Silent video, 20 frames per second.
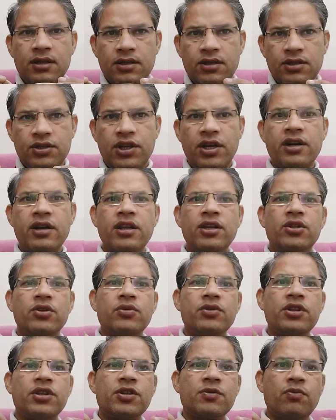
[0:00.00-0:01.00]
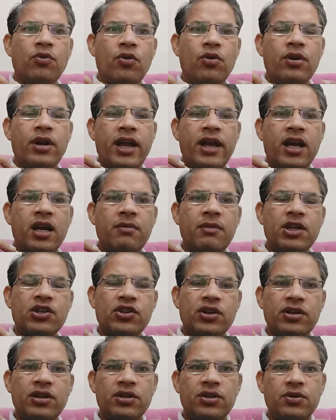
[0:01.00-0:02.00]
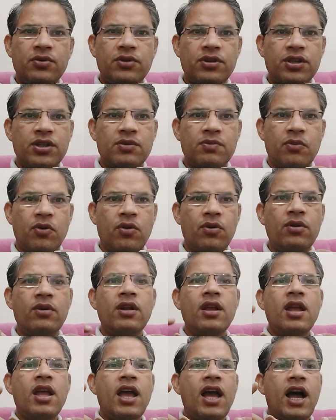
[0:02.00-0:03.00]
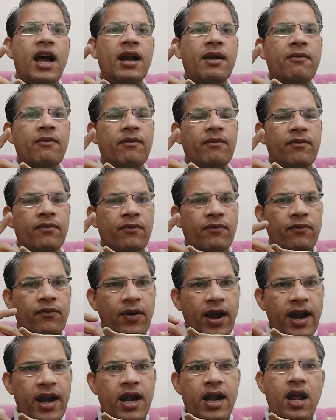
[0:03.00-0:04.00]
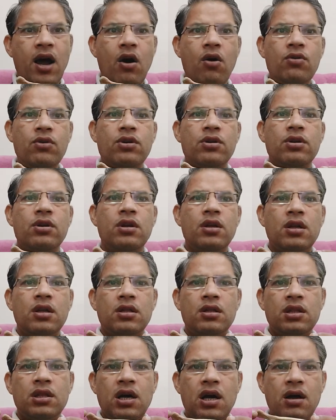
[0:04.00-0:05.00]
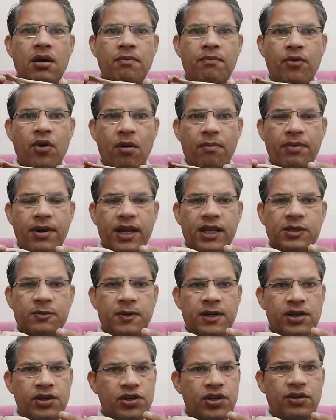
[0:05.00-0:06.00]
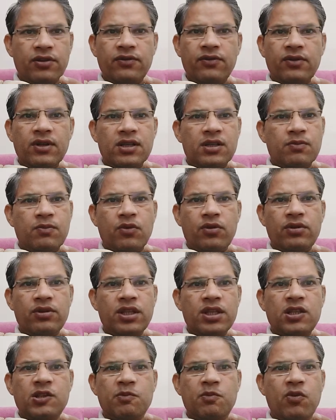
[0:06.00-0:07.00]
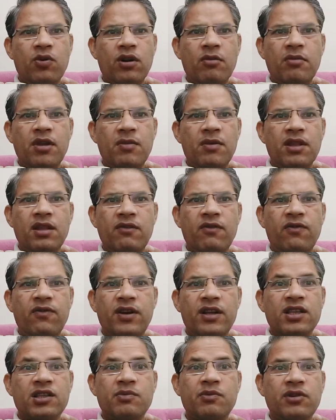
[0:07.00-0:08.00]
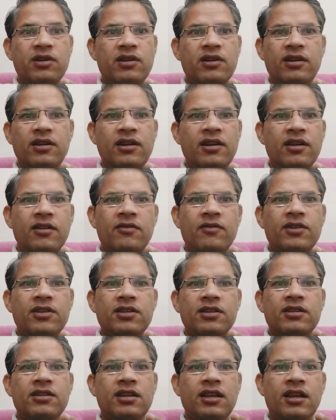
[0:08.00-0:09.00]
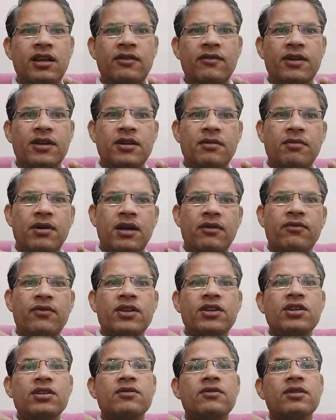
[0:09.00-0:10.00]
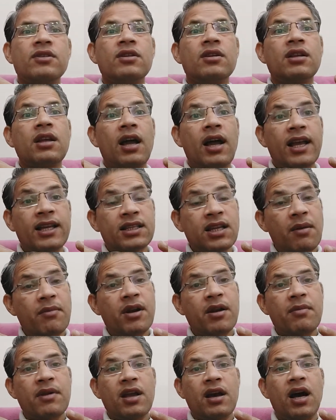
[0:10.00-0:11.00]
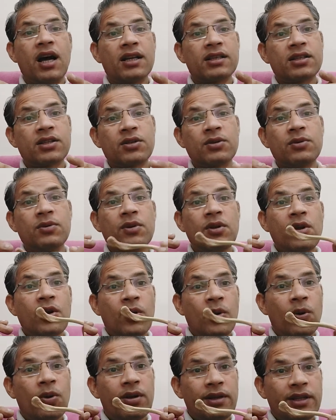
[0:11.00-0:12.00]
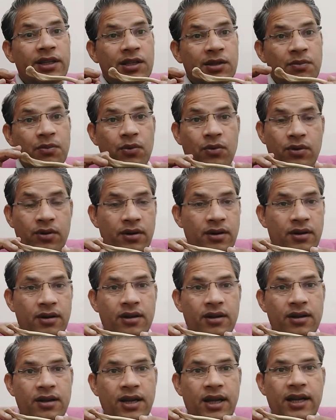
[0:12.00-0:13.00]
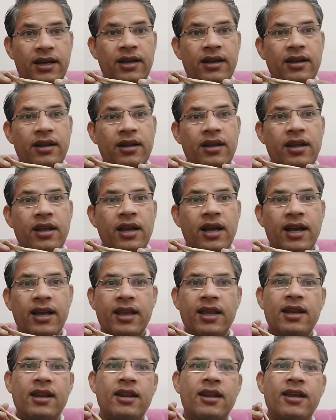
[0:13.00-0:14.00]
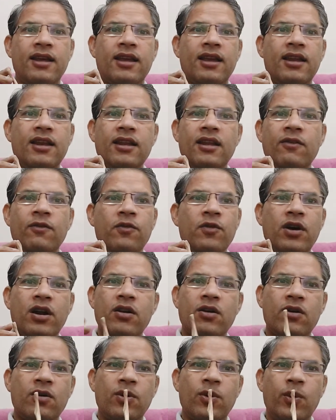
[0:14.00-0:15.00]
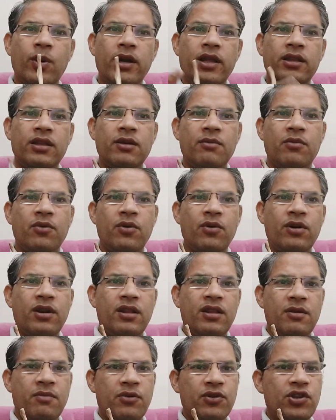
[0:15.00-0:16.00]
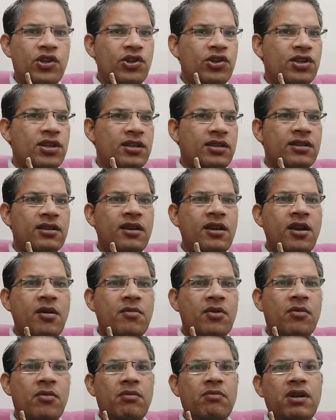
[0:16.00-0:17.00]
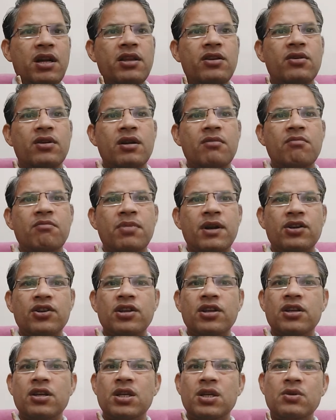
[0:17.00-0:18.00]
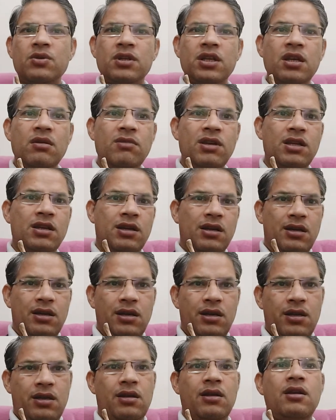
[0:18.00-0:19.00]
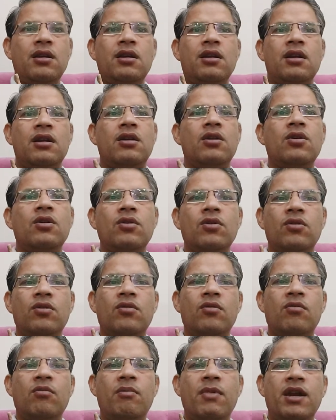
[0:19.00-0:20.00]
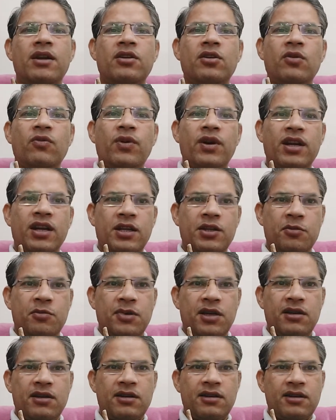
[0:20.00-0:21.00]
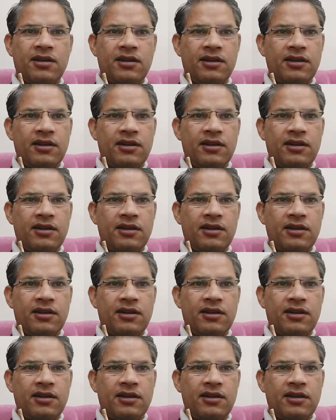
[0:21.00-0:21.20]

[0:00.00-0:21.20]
journey through this bone, academic journey through this bone, and find out the proper explanation of this bone. This bone may be the first one which is elevated, which is examiner may ask to hold this bone. And again, if you are not holding the bone in the position, probably your impression is used immediately. No matter of attachment,